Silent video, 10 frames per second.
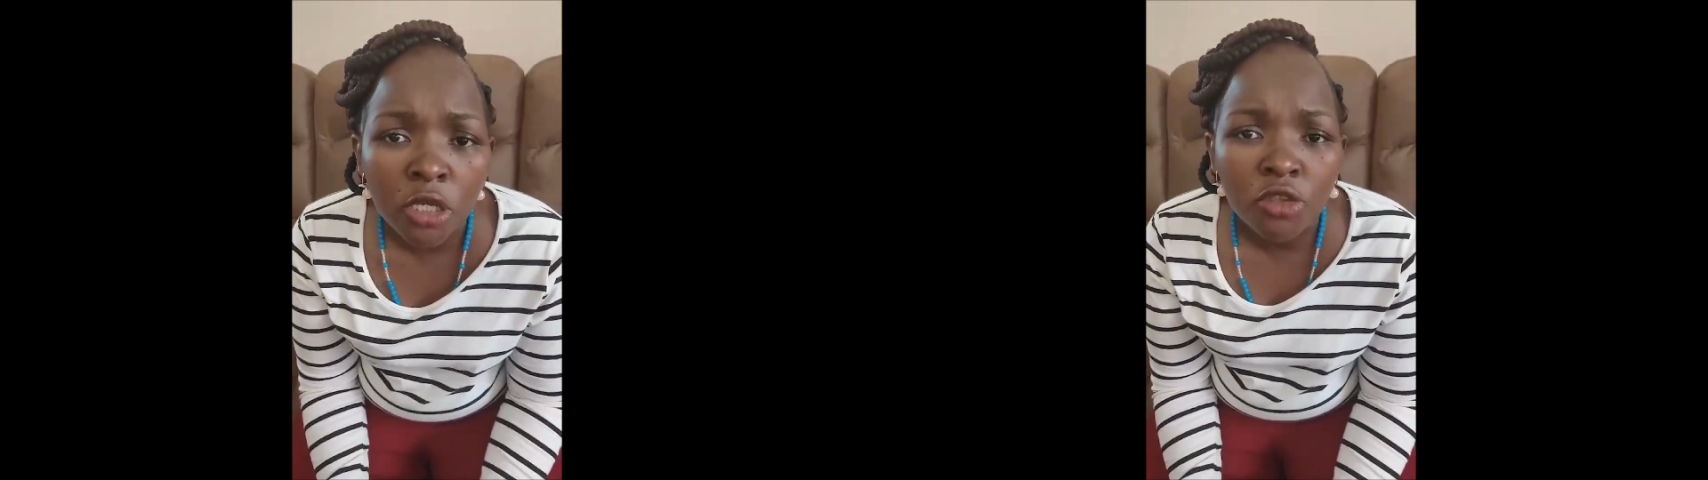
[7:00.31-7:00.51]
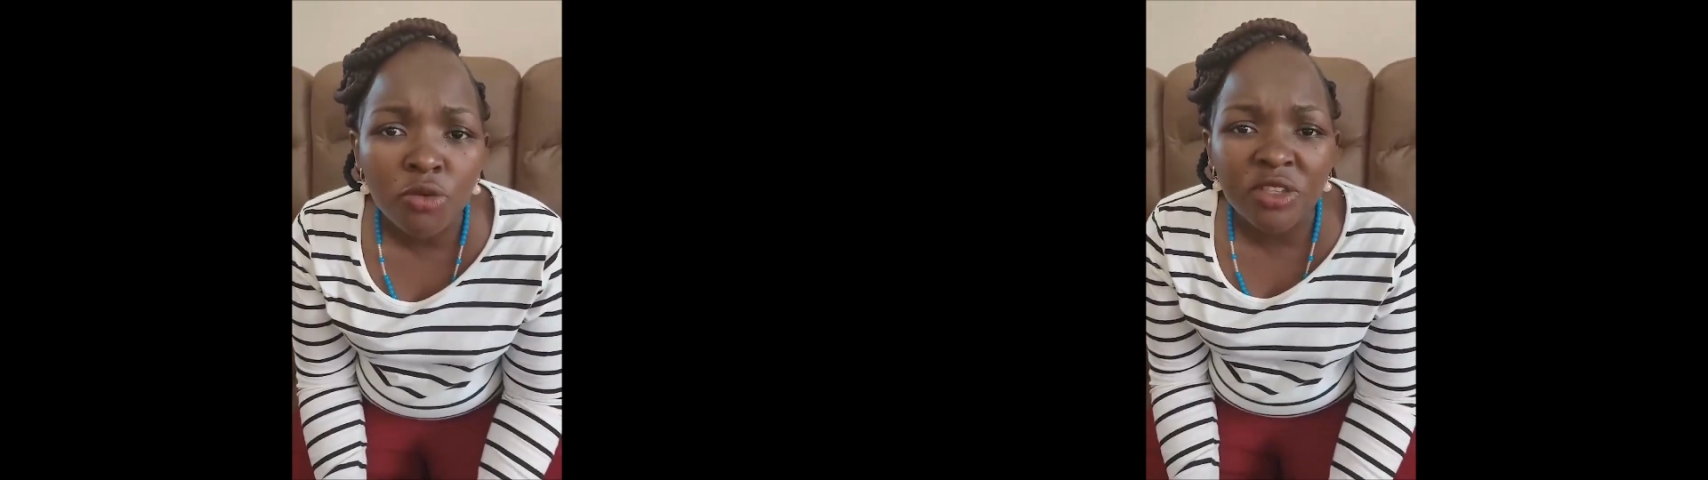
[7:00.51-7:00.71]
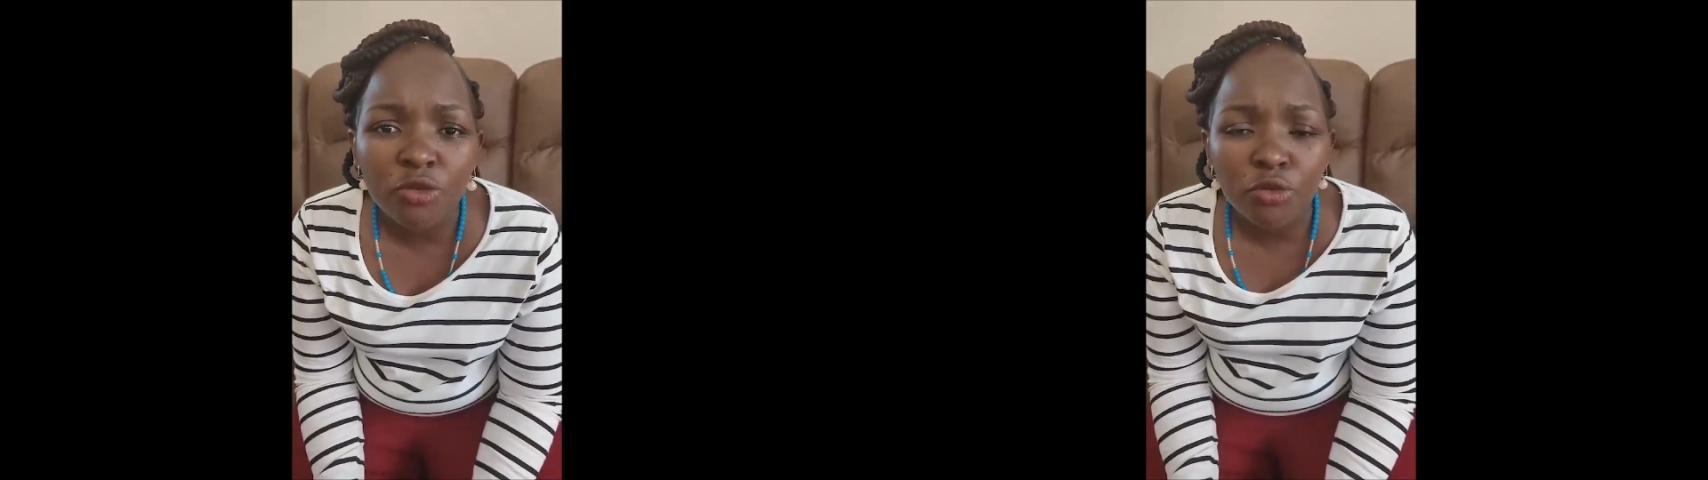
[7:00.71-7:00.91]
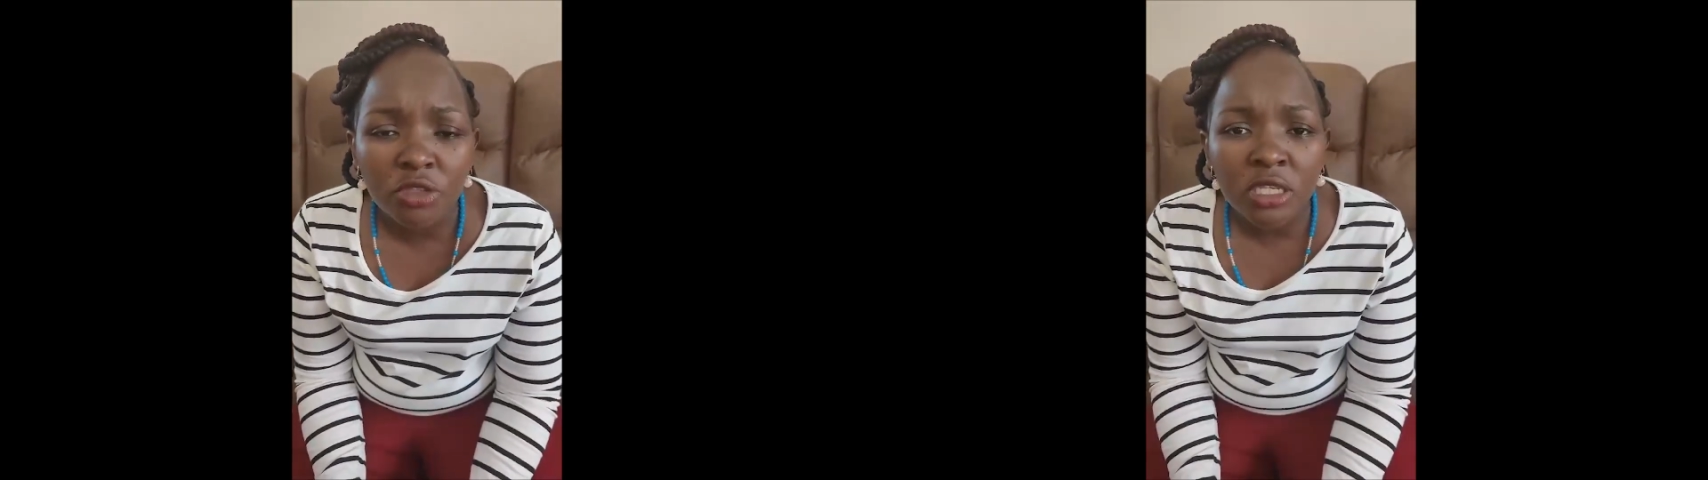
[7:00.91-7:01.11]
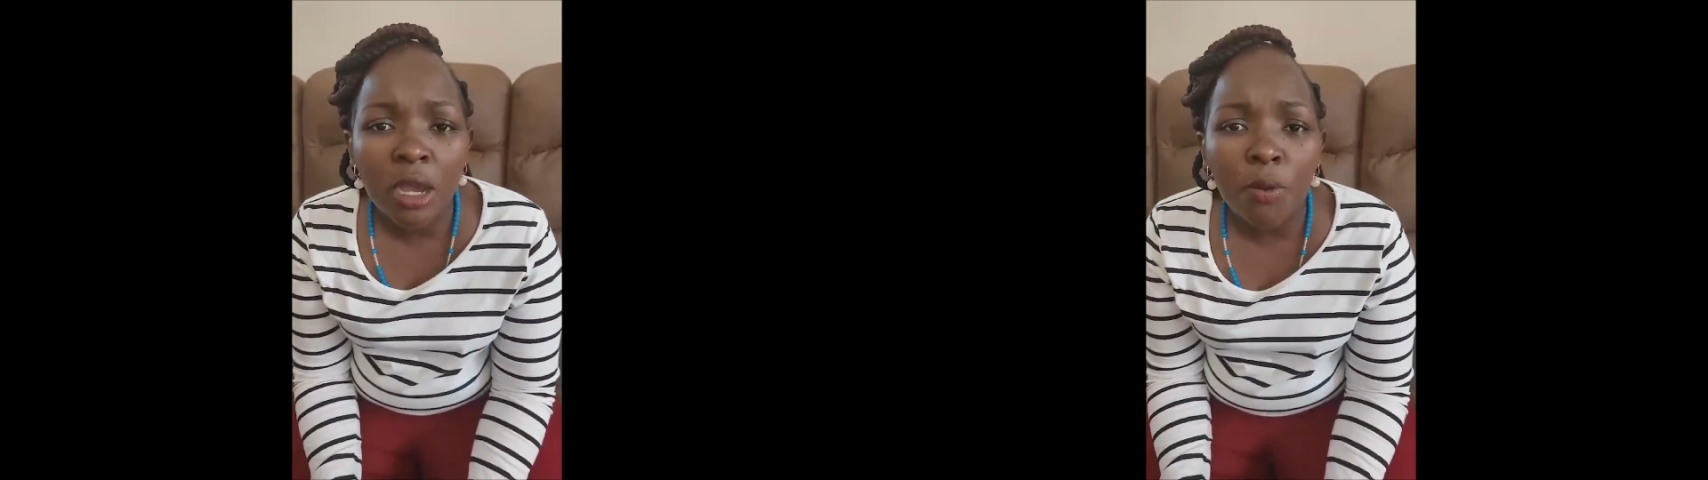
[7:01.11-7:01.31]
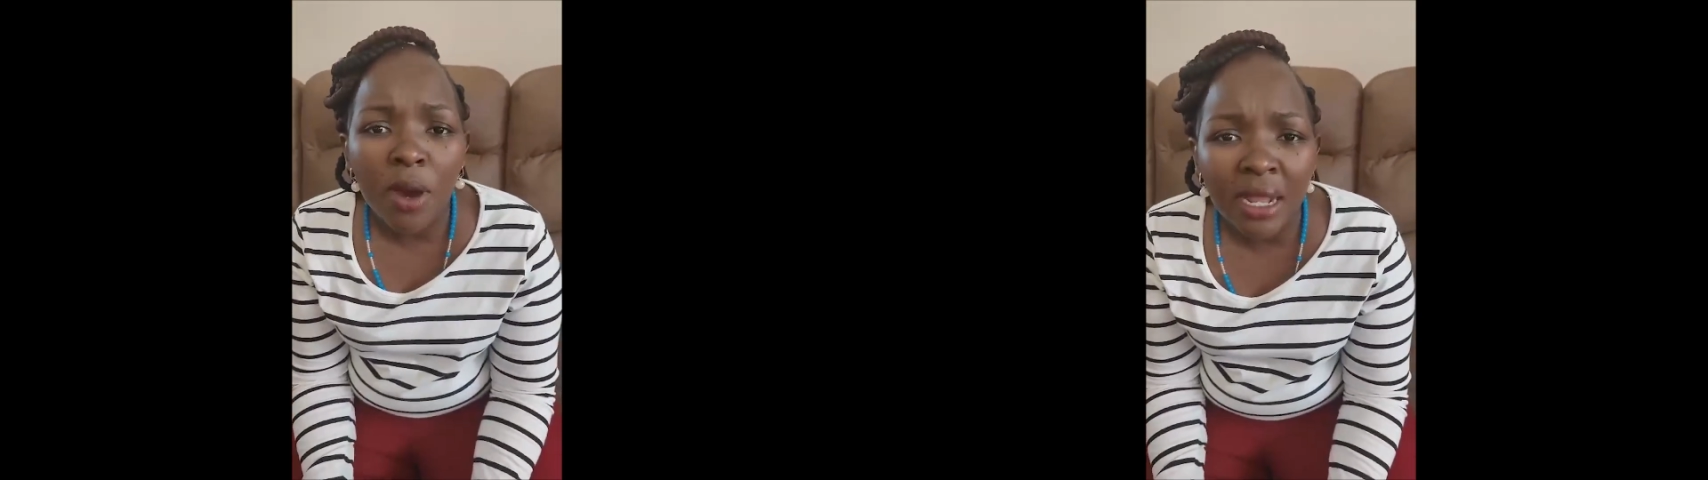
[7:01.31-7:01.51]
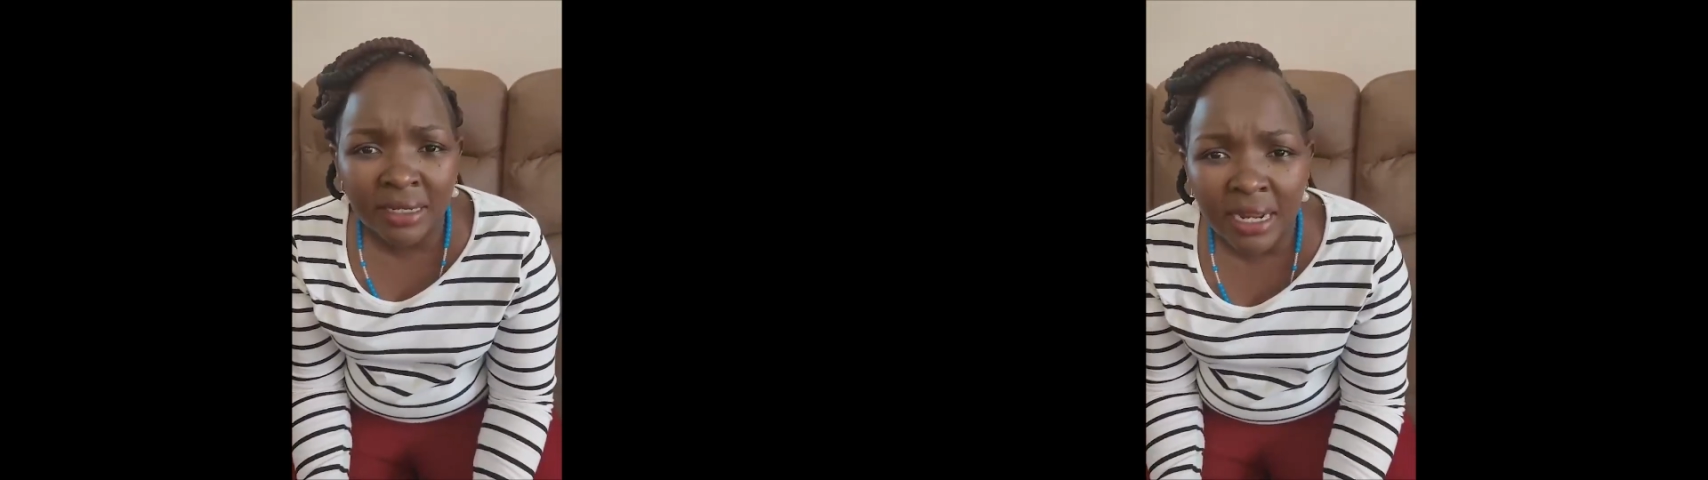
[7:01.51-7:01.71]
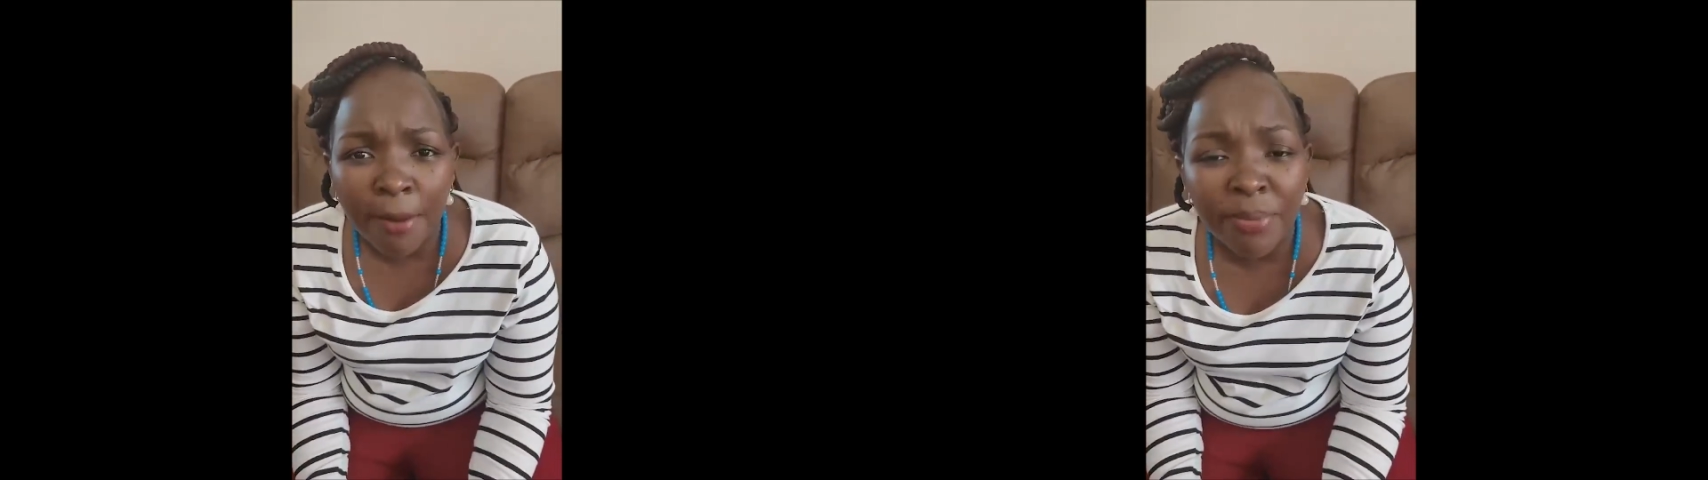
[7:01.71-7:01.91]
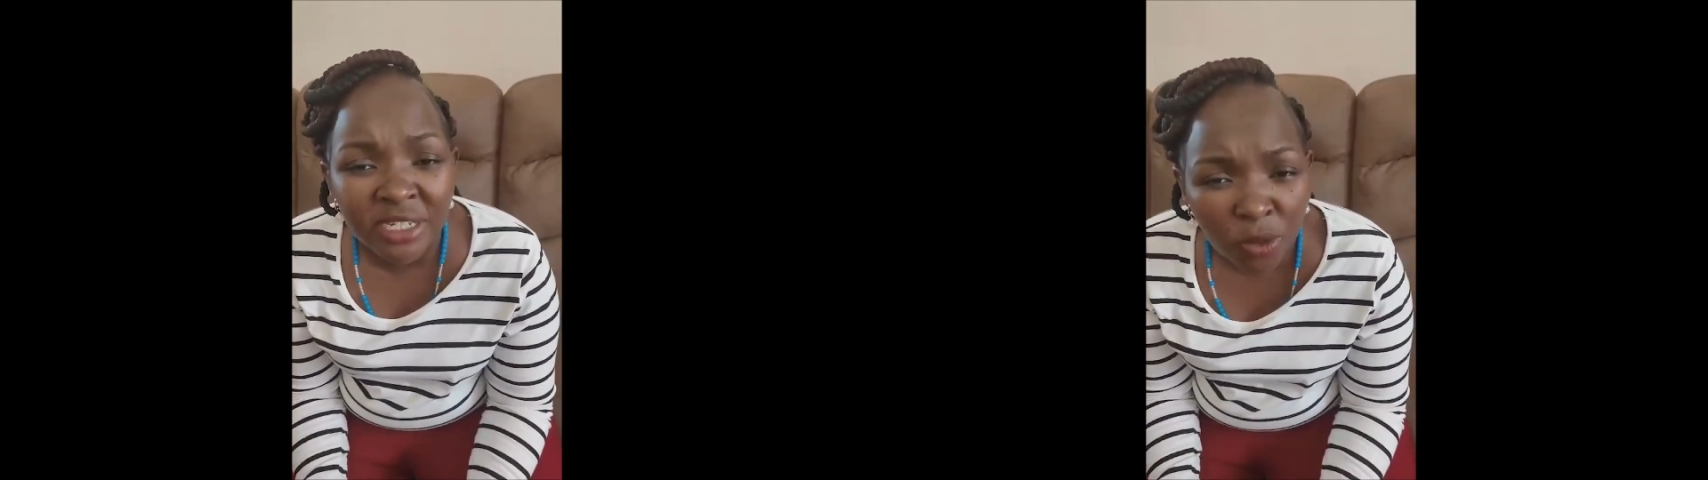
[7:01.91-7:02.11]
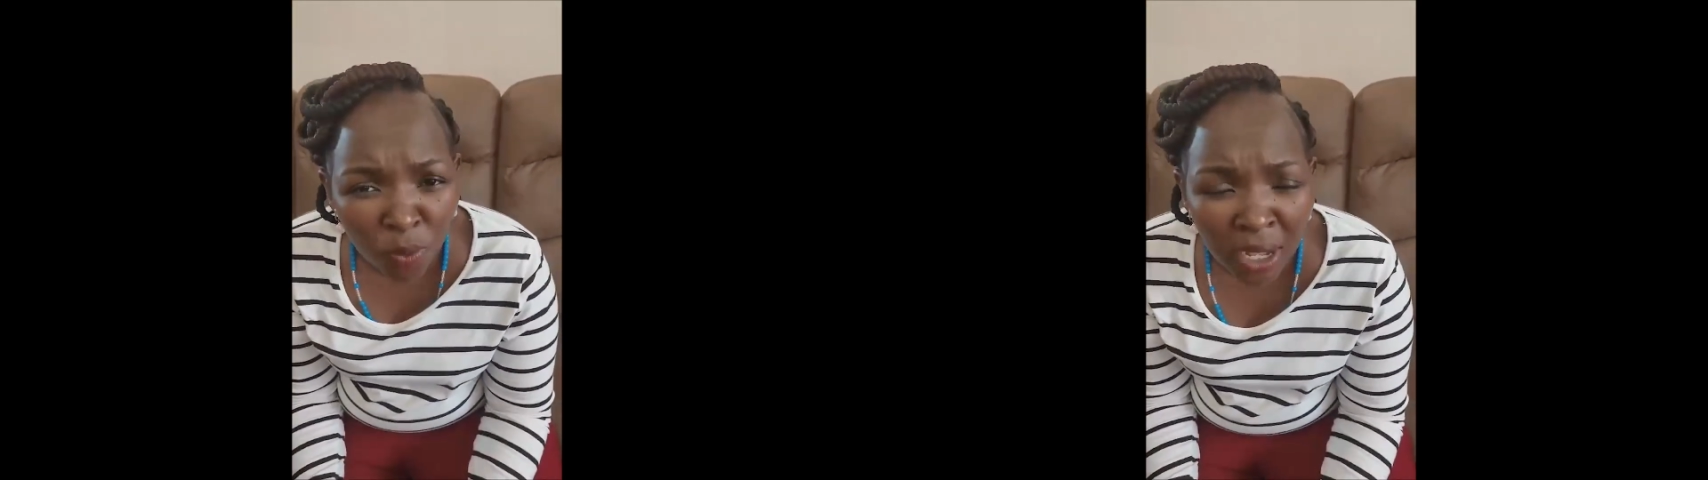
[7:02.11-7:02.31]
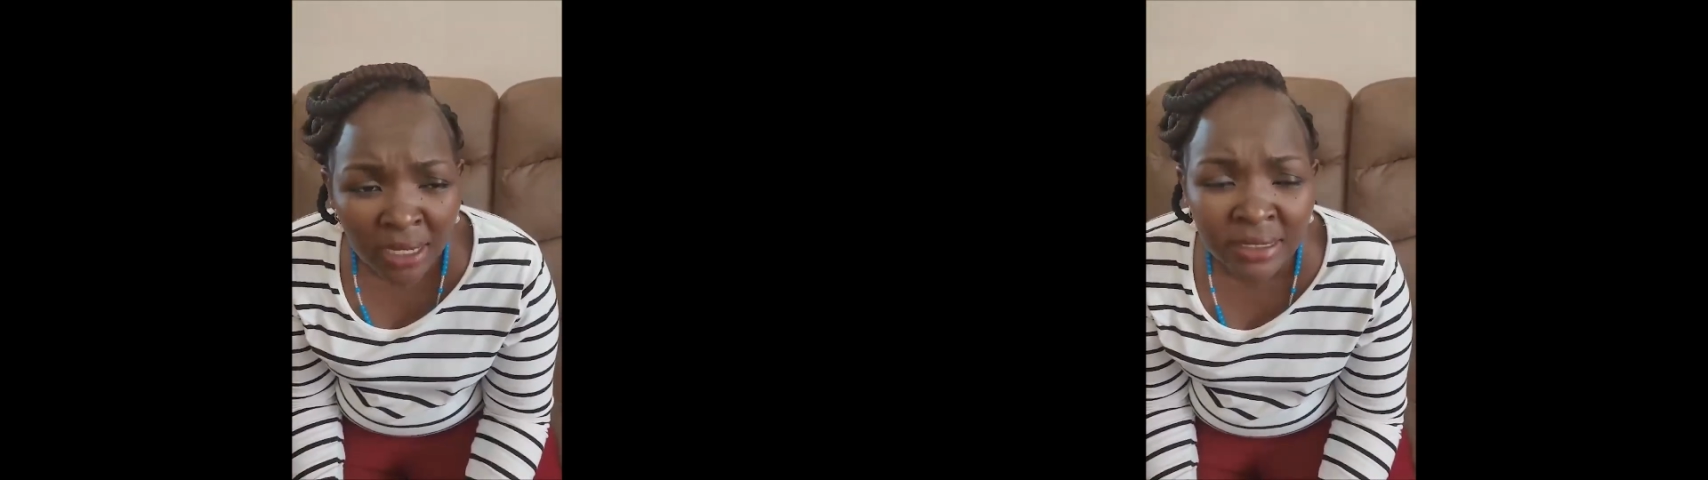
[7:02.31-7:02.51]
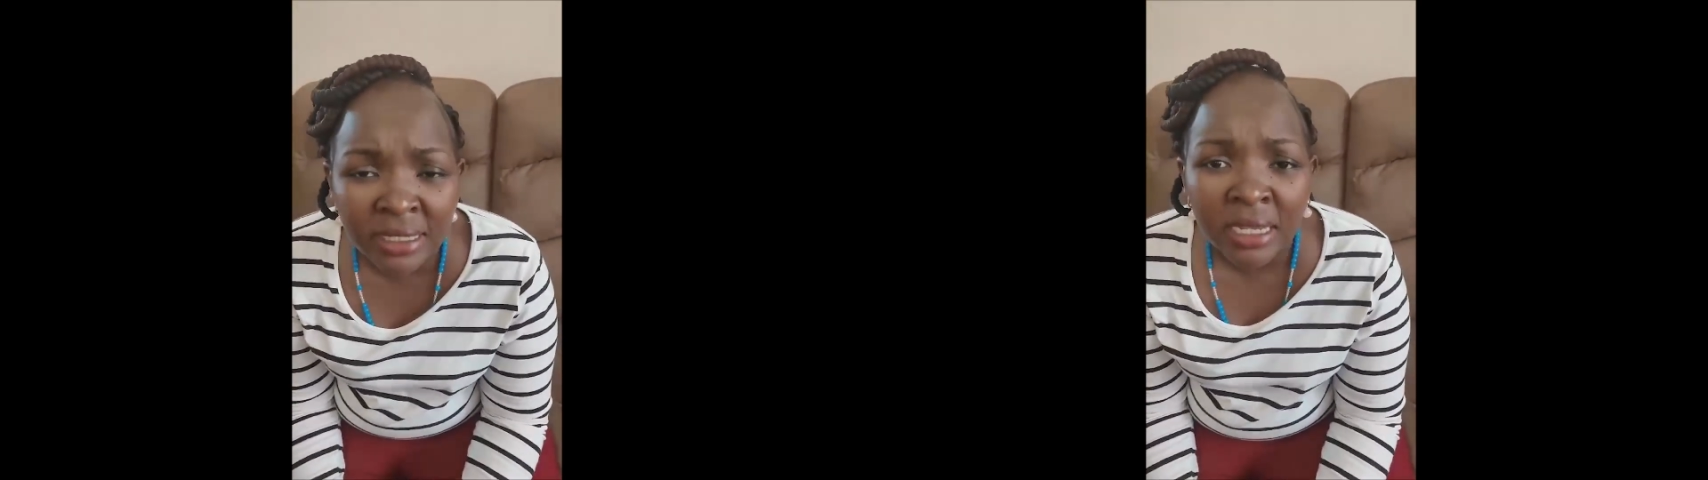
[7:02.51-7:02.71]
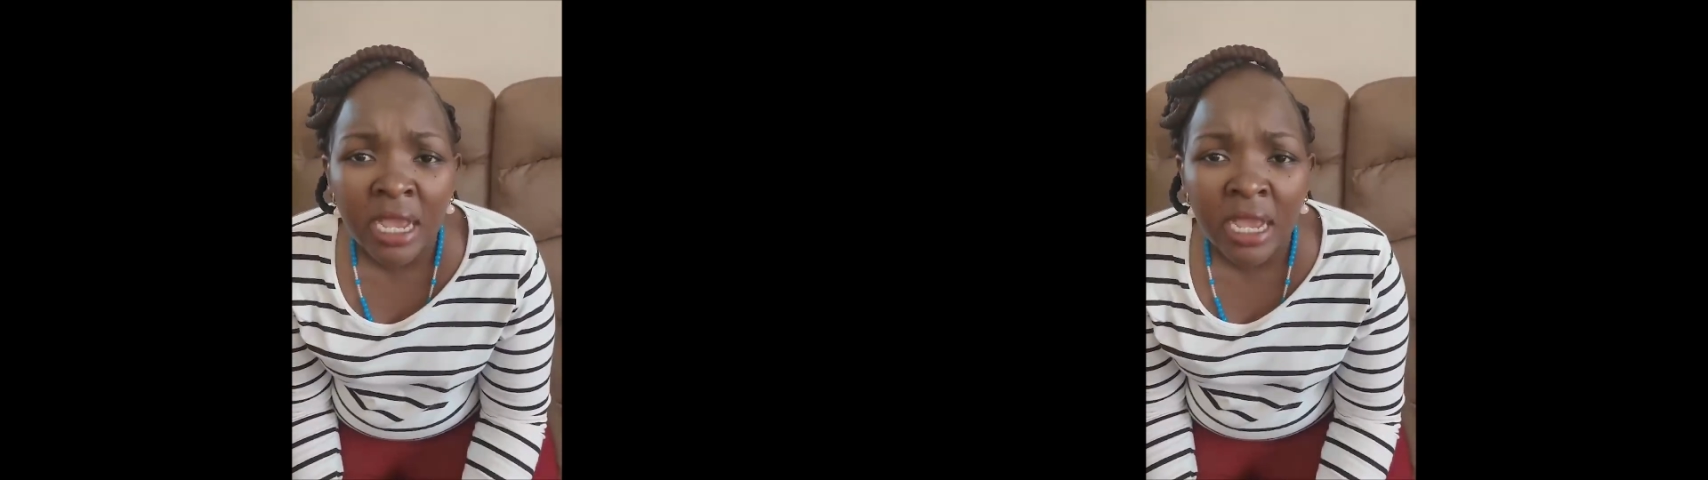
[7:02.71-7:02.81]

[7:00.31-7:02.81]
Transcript: so as to see a world, a better world.